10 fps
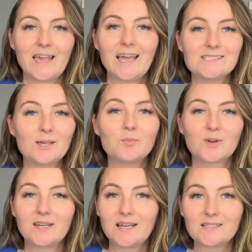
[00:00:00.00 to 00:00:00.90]
I sell
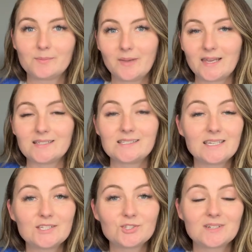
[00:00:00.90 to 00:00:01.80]
print on demand
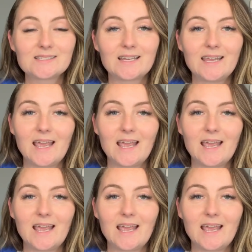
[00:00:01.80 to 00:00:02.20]
t-shirts on